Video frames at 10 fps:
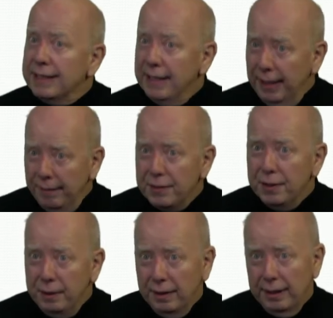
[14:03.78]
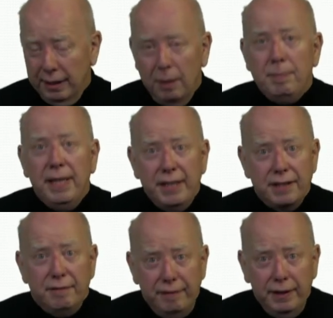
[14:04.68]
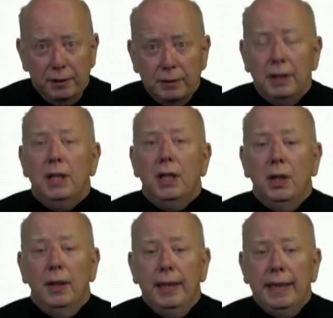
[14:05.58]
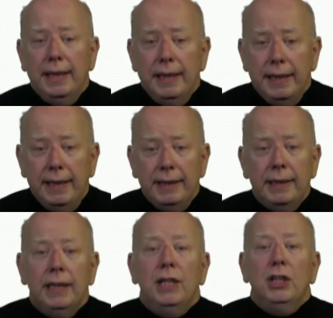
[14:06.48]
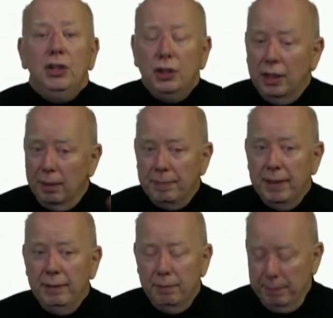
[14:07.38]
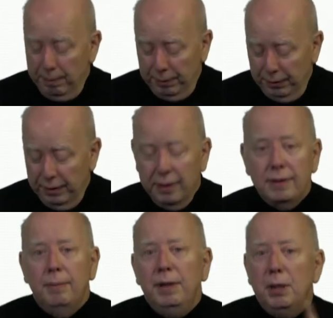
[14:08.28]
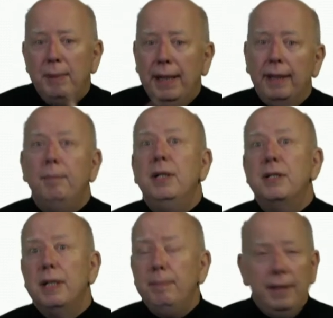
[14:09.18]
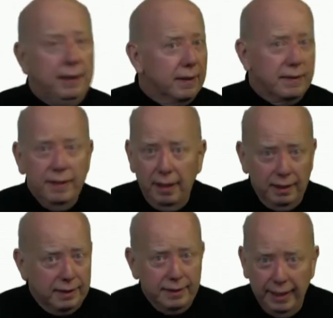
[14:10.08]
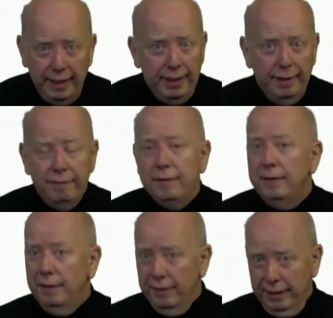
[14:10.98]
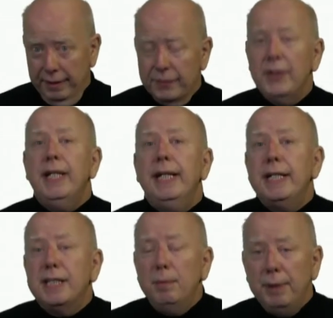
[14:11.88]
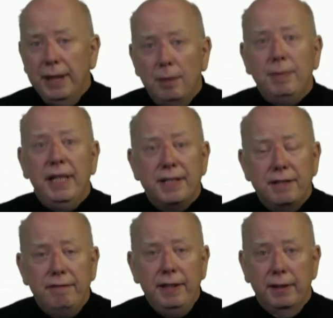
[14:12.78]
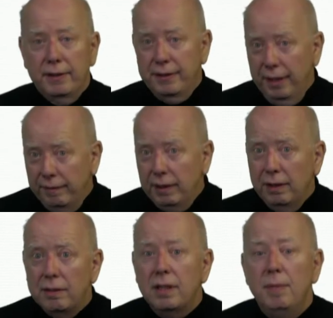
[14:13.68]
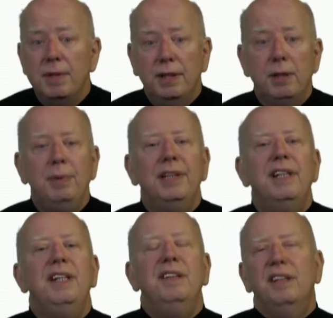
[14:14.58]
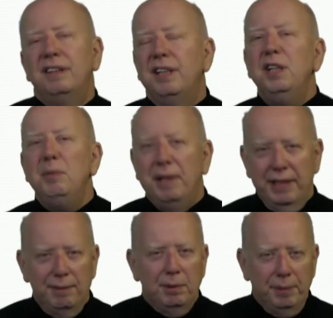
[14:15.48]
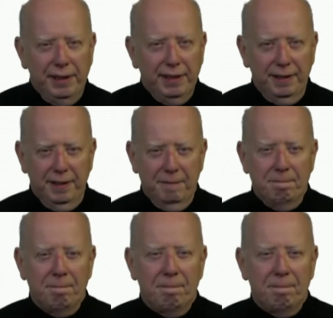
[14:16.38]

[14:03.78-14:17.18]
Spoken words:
updates the field, all right, and then update, remember, let me go back, because update does not save this. It simply updates the field. Save and close comes a little bit later, and I'll tell you about that when we get there.